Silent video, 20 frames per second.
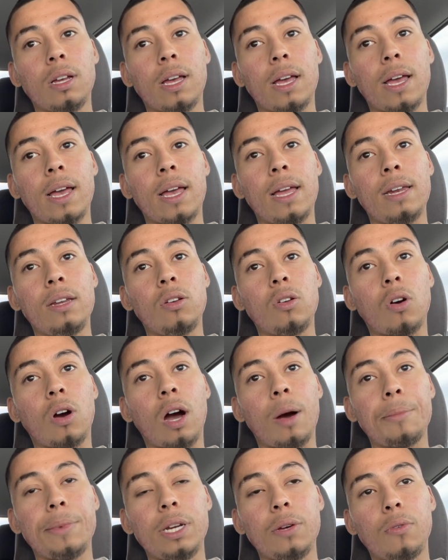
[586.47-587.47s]
and, you know,
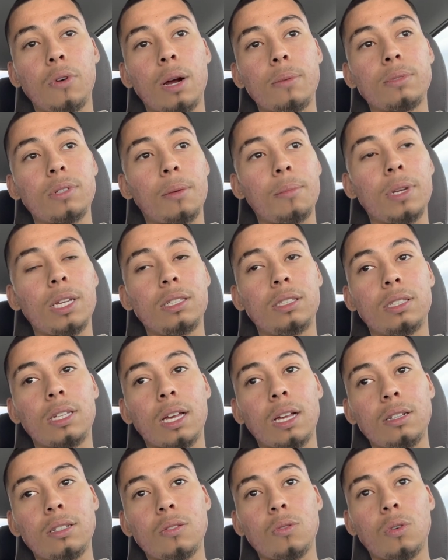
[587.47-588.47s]
how many reps, how many
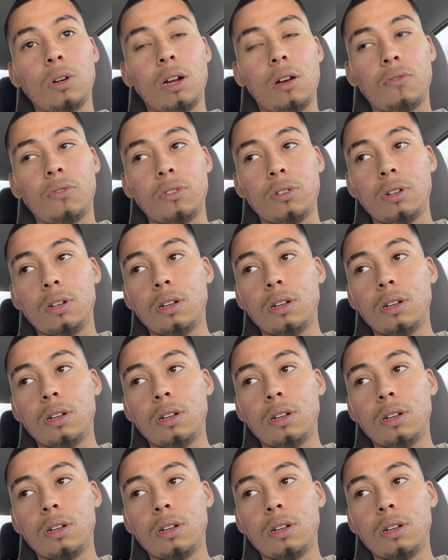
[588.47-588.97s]
sets, whatever,